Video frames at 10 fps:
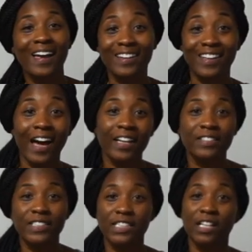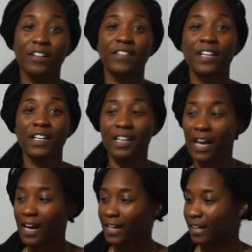a lot of stuff and
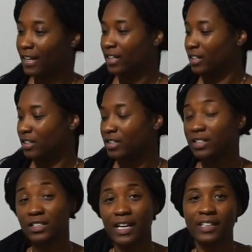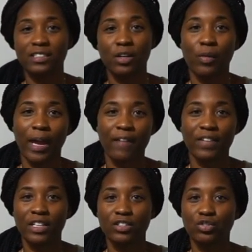not any, these desks don't have
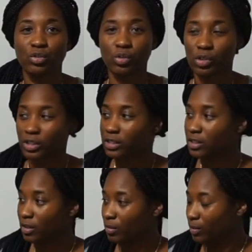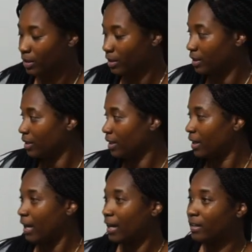any drawers, so.
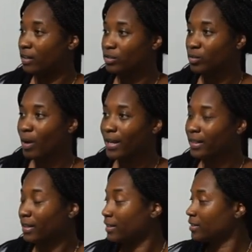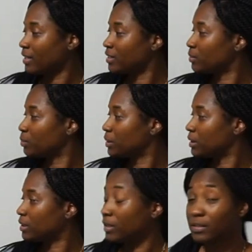And those white things, I just put
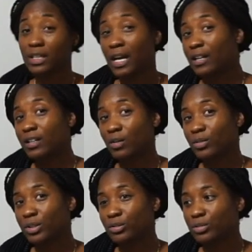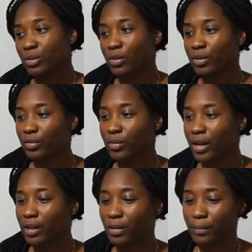stuff that I don't use on a
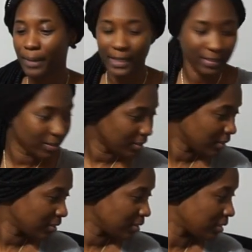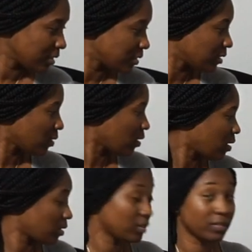regular basis. And so
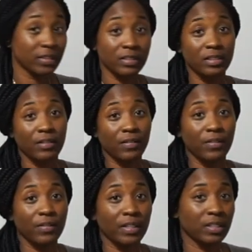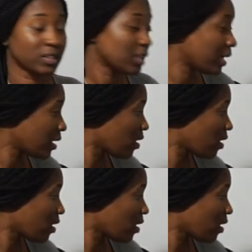all of this stuff over here is like